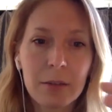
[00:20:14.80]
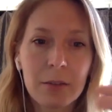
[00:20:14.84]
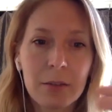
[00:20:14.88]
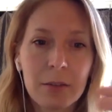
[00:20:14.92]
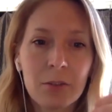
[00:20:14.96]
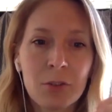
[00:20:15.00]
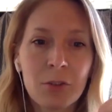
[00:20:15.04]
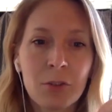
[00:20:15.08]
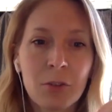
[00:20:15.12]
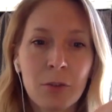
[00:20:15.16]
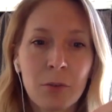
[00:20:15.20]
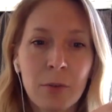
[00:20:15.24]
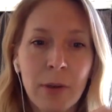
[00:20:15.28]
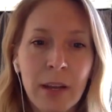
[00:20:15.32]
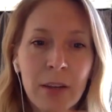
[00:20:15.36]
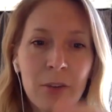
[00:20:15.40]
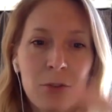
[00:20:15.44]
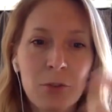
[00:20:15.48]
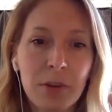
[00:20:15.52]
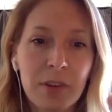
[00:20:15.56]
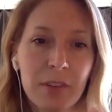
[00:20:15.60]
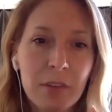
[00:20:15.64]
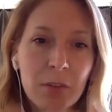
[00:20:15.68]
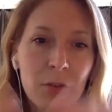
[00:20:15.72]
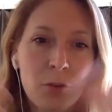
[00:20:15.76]
to
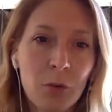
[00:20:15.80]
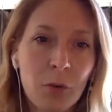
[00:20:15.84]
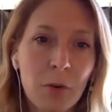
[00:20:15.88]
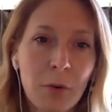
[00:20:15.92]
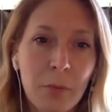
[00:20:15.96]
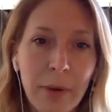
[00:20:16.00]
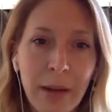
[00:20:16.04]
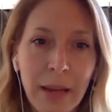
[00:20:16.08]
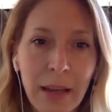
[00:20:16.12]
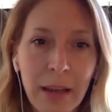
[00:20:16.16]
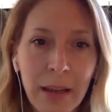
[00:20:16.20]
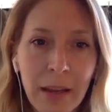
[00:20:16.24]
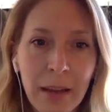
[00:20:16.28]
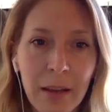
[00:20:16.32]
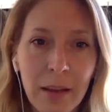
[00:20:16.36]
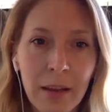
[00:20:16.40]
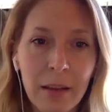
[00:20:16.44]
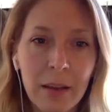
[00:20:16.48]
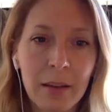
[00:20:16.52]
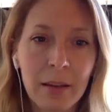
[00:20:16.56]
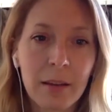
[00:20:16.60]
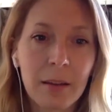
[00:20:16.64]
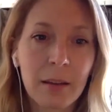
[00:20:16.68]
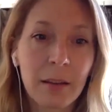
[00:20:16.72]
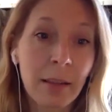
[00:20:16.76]
enter. It's a doorway
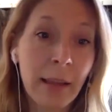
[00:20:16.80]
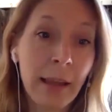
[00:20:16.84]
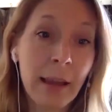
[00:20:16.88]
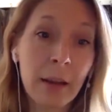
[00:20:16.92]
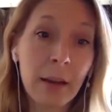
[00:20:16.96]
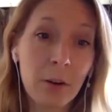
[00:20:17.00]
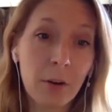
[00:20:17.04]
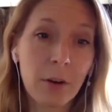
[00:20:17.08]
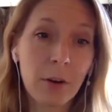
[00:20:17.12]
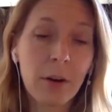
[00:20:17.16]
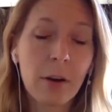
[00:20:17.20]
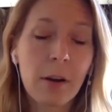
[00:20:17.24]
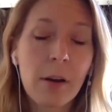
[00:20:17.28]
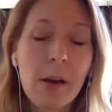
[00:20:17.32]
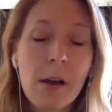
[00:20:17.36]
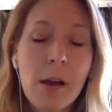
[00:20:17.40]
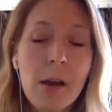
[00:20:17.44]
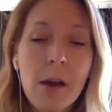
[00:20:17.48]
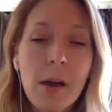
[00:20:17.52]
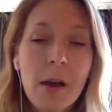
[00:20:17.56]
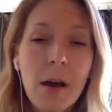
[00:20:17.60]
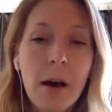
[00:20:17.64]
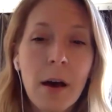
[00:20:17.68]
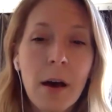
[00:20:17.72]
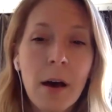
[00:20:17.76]
in later.
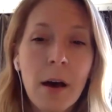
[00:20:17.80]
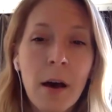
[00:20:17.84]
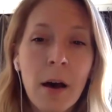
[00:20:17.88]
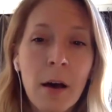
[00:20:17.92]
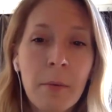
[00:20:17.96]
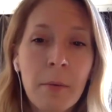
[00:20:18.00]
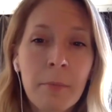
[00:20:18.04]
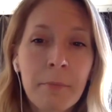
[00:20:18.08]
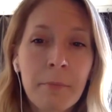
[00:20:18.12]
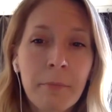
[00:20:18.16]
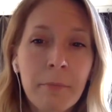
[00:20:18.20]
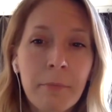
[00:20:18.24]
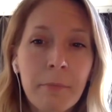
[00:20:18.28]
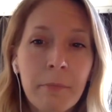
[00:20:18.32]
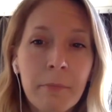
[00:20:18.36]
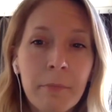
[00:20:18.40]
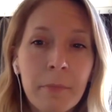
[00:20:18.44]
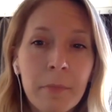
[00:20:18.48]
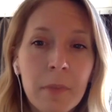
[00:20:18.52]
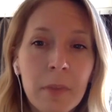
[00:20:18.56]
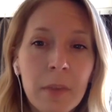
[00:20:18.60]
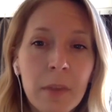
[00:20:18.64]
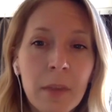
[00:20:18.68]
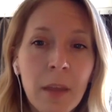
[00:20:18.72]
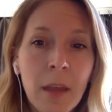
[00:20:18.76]
Um,
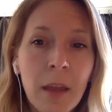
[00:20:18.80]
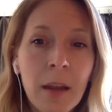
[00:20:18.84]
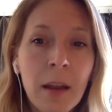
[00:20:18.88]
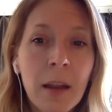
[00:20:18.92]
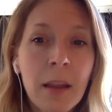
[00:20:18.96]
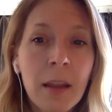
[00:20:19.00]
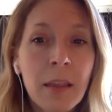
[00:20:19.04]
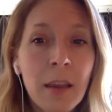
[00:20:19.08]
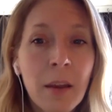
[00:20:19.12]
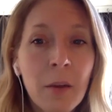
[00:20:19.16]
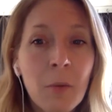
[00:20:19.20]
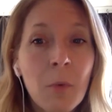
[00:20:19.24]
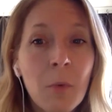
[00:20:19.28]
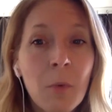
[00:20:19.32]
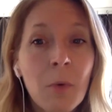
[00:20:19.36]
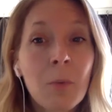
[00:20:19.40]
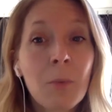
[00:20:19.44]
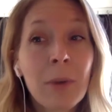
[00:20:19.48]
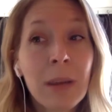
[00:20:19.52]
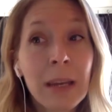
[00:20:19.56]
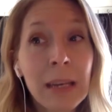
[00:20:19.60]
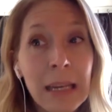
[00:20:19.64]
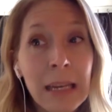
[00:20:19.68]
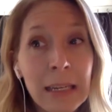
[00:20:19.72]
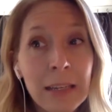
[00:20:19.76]
and I think what
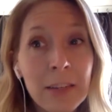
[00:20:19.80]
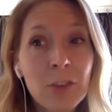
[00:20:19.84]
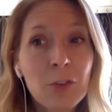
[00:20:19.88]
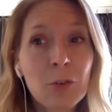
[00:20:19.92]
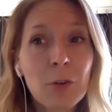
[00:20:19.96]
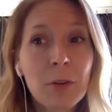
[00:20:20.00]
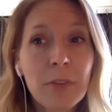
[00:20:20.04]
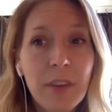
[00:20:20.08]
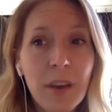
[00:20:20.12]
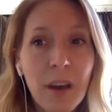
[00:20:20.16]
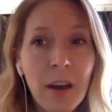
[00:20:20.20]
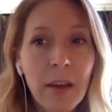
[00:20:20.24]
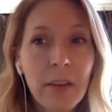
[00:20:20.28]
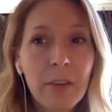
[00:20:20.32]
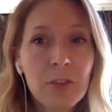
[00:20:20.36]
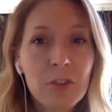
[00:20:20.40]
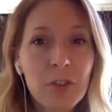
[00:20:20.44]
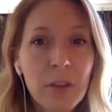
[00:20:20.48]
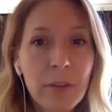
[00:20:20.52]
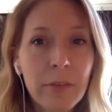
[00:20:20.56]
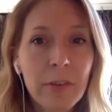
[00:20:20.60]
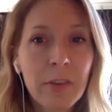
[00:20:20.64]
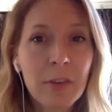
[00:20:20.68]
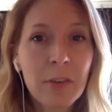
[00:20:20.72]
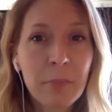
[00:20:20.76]
we need to do at the college
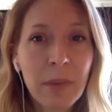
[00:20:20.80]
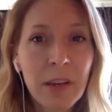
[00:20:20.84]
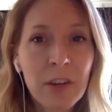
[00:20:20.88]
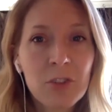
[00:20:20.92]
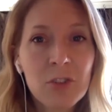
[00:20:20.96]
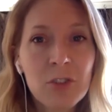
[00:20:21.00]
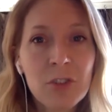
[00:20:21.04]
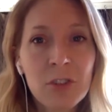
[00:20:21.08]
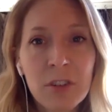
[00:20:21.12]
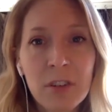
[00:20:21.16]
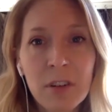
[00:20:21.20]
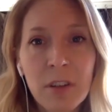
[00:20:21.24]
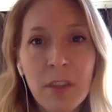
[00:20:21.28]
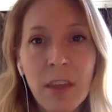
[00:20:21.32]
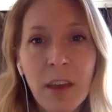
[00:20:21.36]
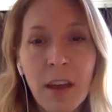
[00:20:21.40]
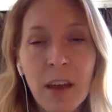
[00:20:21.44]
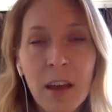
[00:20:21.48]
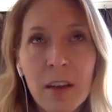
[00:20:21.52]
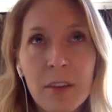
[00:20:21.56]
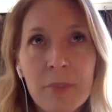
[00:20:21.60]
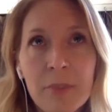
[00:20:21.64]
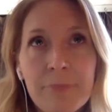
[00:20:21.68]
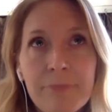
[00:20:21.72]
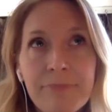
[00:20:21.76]
level is make sure
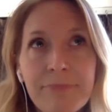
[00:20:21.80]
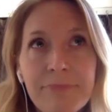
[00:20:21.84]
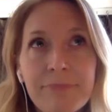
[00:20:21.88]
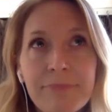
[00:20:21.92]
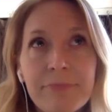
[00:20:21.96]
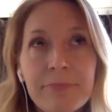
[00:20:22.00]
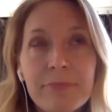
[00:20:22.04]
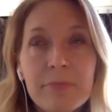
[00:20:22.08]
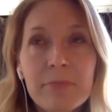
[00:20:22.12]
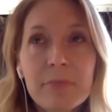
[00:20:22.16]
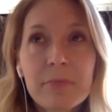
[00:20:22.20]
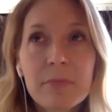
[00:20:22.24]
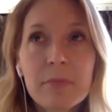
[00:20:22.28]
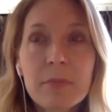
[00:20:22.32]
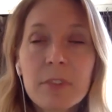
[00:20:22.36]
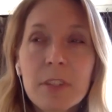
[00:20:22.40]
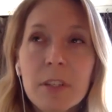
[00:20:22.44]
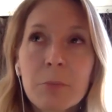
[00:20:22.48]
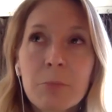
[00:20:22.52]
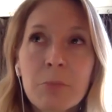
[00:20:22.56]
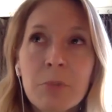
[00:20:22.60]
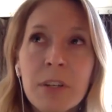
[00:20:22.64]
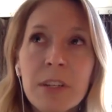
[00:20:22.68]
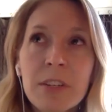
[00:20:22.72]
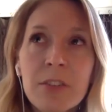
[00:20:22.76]
that
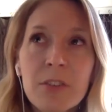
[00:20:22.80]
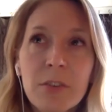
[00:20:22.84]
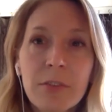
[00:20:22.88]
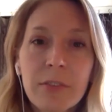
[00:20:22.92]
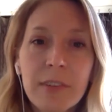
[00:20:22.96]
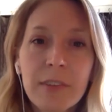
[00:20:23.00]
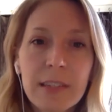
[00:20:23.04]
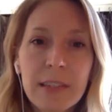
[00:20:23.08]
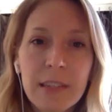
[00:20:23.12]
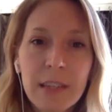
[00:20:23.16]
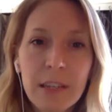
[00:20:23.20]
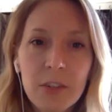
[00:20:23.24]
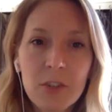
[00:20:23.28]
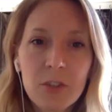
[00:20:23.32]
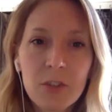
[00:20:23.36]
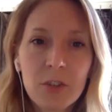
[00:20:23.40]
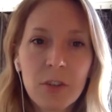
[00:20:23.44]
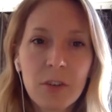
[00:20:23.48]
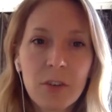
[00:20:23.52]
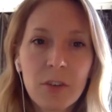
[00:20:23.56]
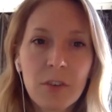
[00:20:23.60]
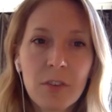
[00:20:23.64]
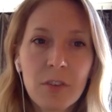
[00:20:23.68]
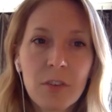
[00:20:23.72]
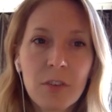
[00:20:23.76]
pre-service
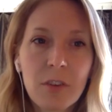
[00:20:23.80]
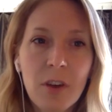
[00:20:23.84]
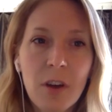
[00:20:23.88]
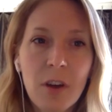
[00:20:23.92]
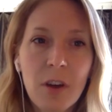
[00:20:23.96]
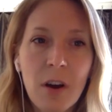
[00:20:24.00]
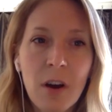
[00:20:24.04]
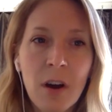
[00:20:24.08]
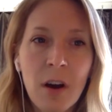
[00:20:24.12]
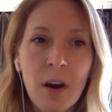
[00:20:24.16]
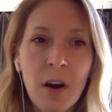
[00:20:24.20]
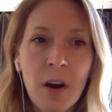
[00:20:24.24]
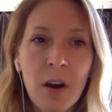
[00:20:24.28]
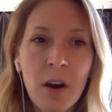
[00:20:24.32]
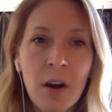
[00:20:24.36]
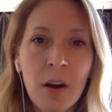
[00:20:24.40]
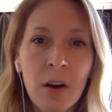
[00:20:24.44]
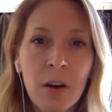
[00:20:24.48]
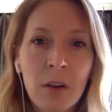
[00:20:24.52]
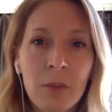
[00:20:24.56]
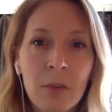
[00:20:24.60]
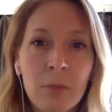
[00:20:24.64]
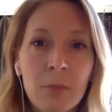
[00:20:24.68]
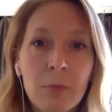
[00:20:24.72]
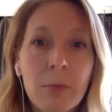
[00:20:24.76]
teachers
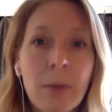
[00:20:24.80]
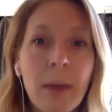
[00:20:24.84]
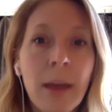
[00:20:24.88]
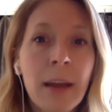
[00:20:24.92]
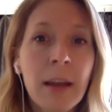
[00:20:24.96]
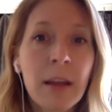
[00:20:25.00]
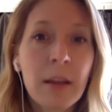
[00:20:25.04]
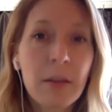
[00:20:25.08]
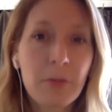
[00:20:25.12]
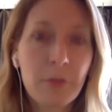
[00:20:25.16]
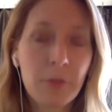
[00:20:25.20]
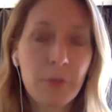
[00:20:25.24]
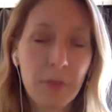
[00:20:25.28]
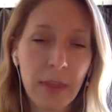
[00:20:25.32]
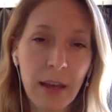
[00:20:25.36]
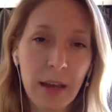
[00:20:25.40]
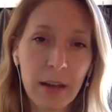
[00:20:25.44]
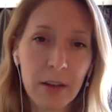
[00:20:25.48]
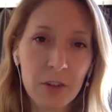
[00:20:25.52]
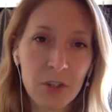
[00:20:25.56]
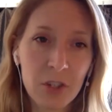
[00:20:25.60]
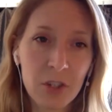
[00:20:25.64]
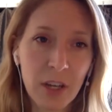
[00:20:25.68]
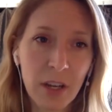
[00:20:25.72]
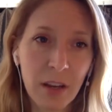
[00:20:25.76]
are ready for
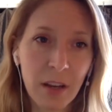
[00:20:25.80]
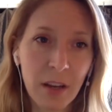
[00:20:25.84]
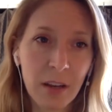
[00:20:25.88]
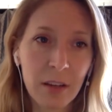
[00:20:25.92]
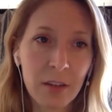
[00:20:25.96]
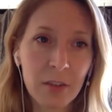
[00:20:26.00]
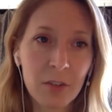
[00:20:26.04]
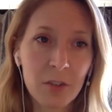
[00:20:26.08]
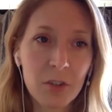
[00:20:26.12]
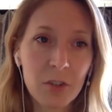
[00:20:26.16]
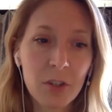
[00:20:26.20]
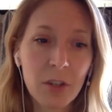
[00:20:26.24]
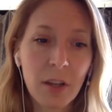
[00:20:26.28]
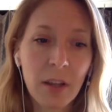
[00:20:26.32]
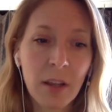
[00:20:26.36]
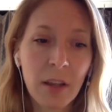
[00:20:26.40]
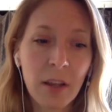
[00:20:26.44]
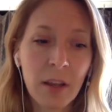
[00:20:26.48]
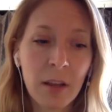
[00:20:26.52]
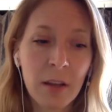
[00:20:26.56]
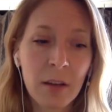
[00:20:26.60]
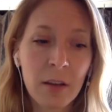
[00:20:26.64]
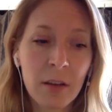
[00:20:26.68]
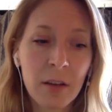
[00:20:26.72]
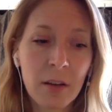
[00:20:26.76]
that change
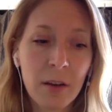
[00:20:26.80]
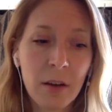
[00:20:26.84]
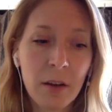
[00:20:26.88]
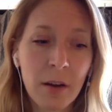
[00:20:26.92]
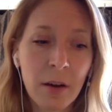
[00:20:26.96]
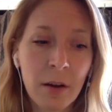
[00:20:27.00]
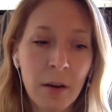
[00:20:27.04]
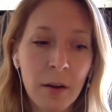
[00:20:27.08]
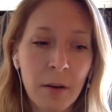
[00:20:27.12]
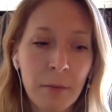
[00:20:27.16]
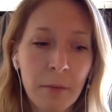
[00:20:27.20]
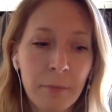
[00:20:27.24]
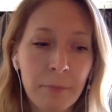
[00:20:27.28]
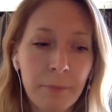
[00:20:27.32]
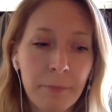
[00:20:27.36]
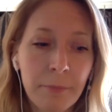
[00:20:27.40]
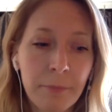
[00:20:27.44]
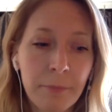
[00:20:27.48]
and um,